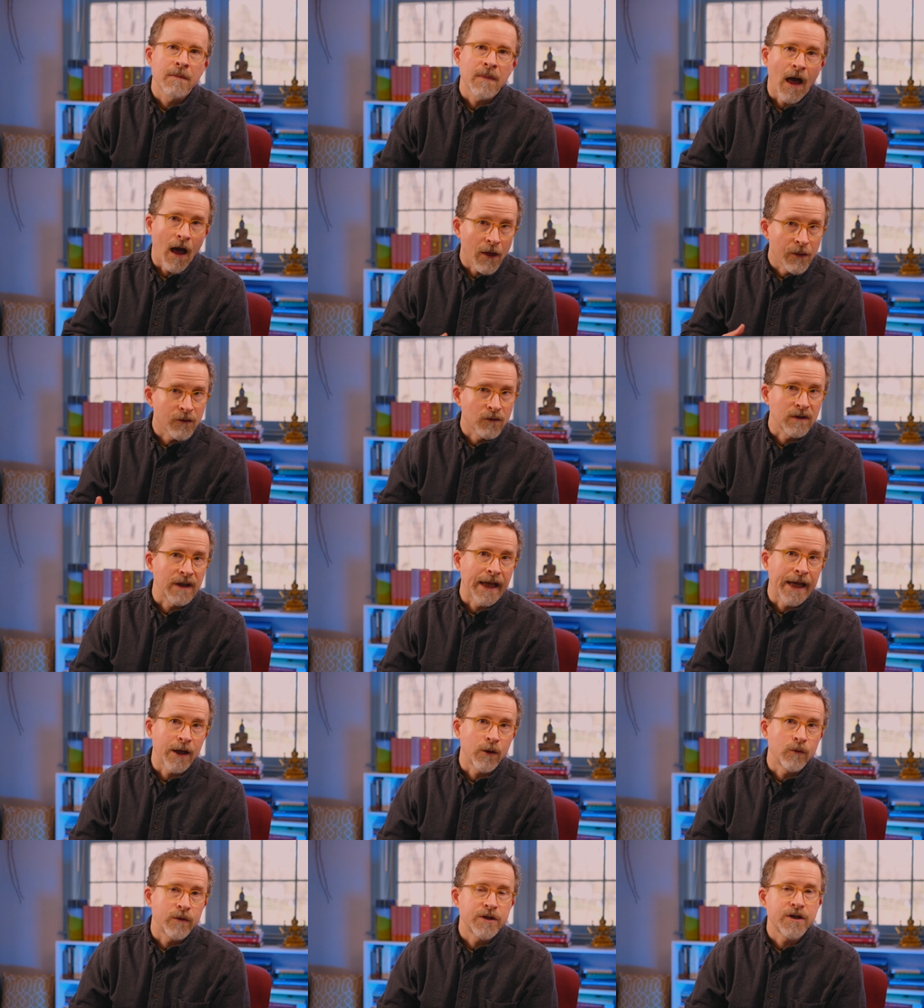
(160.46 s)
other
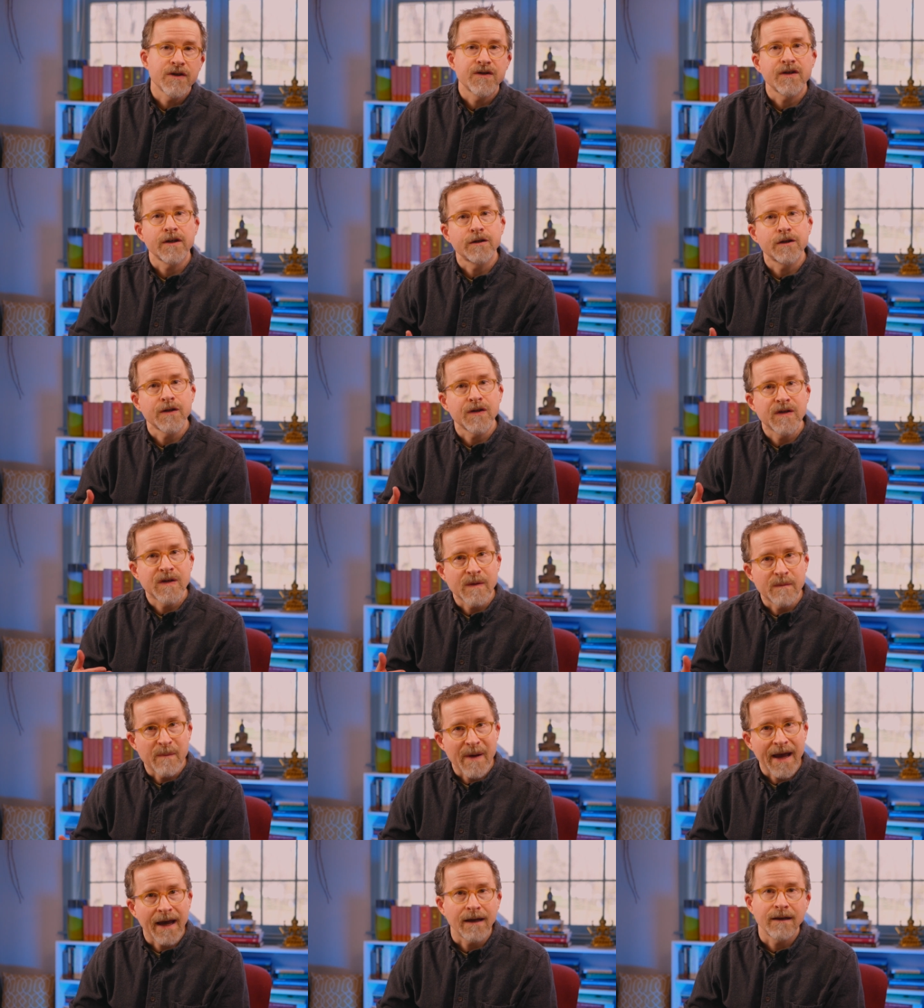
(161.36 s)
languages such as
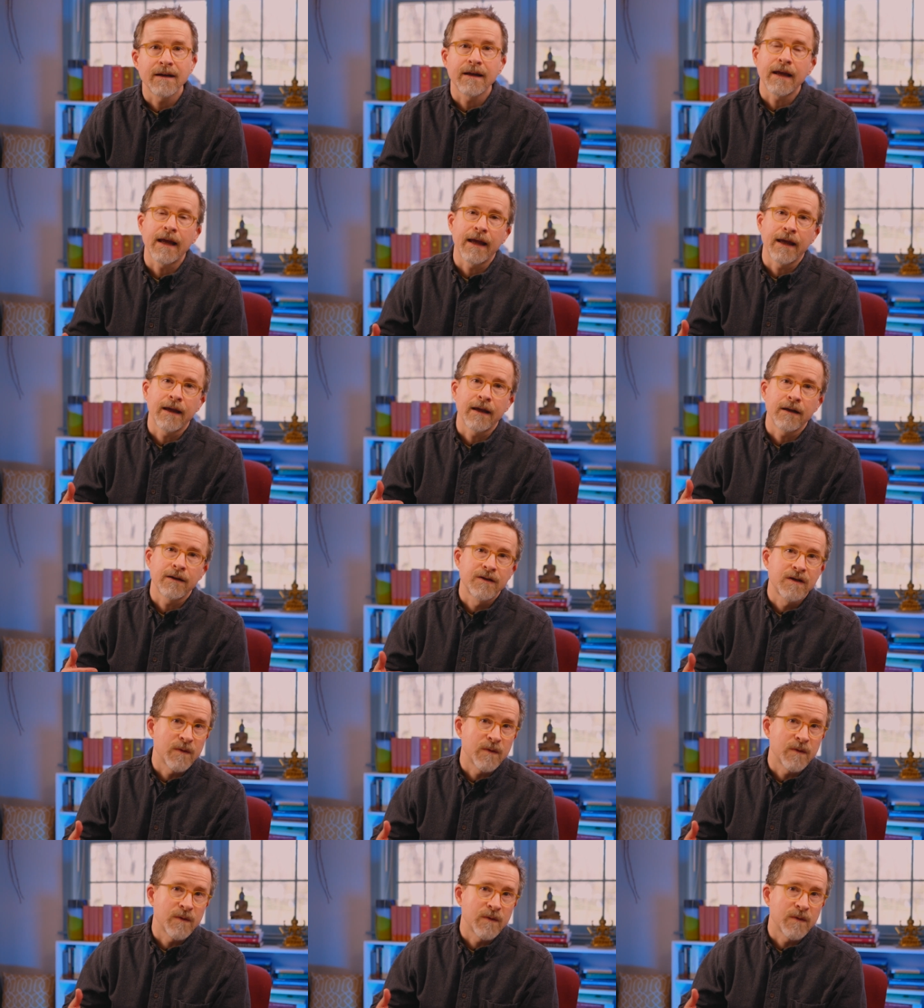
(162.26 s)
Tibet and, uh,